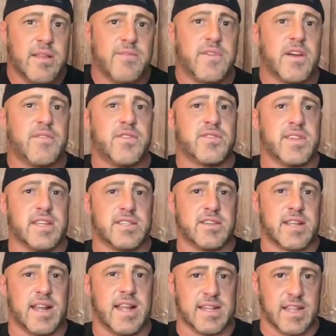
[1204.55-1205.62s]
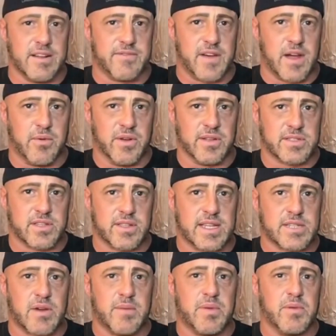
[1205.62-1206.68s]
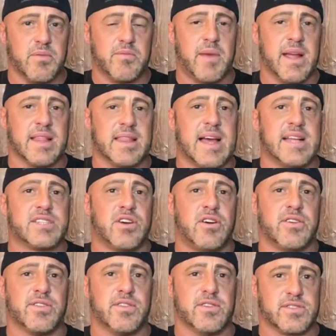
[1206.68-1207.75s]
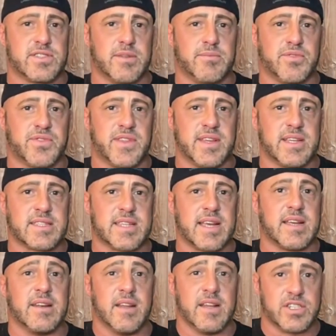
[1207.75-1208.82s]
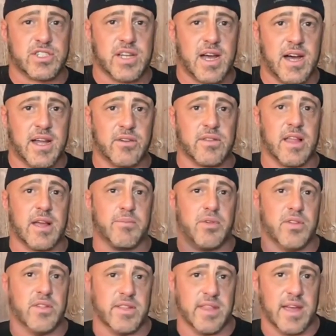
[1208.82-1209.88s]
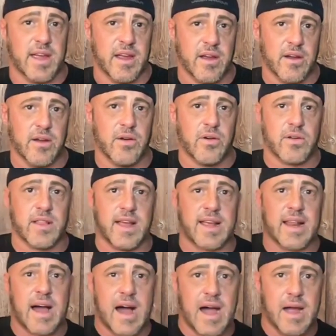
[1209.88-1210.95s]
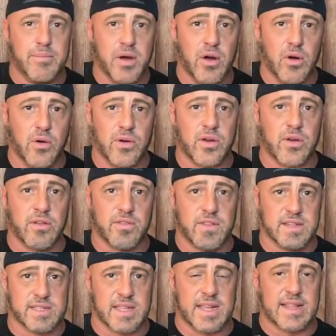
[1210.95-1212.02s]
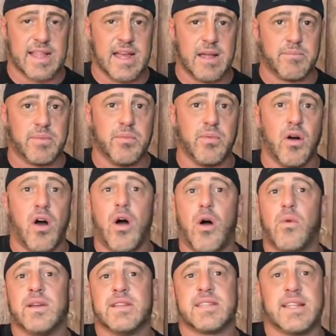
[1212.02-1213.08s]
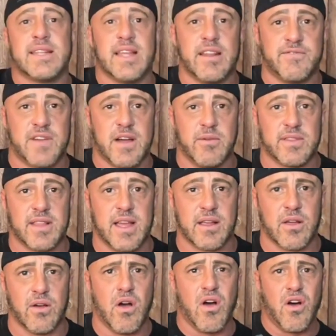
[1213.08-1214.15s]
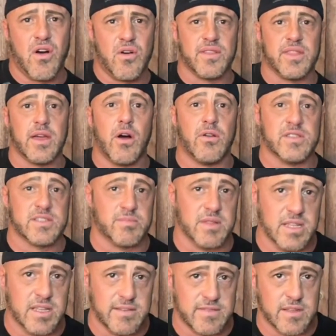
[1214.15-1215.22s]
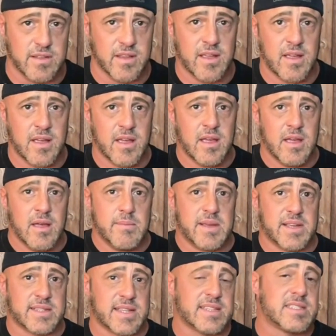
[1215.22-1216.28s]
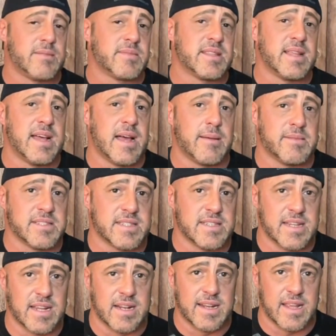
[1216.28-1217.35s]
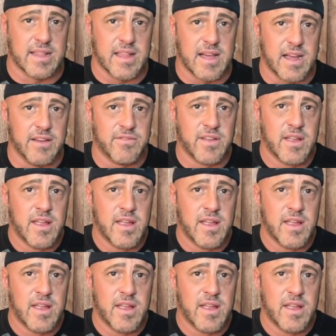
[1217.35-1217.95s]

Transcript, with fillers: Very few things you can identify with. So that's why people might latch onto those simple things like a nut shot or like pulling the hair or like an eye poke or things like that. People always identify with that, go, oh, and they always believe it because that's something that happens in day-to-day life.